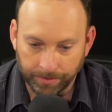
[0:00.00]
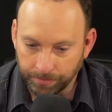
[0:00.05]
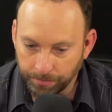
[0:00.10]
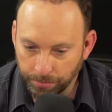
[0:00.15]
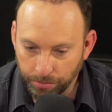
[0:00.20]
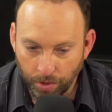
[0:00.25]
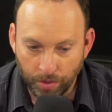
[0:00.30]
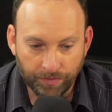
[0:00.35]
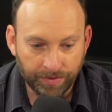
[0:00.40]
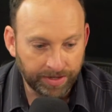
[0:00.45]

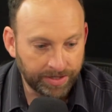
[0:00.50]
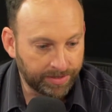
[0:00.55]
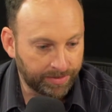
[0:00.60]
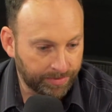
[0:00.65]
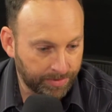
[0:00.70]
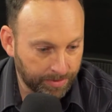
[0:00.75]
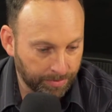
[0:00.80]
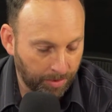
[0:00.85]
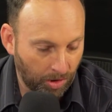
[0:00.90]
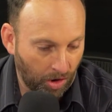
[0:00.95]
moving
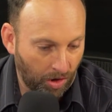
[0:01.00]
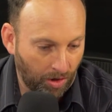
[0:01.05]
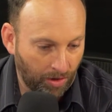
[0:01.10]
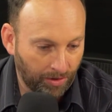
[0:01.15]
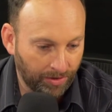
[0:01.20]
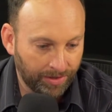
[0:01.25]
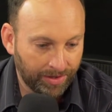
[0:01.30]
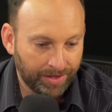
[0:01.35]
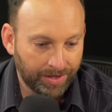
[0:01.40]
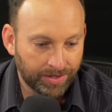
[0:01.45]
the
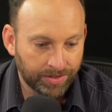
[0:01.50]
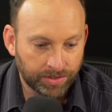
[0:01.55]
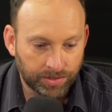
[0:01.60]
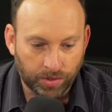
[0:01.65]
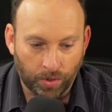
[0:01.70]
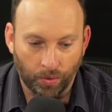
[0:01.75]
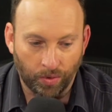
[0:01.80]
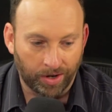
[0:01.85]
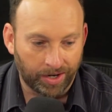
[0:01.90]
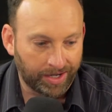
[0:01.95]
ball,
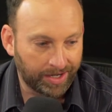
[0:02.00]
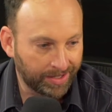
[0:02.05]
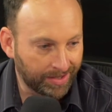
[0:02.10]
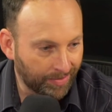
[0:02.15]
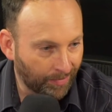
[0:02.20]
scoring in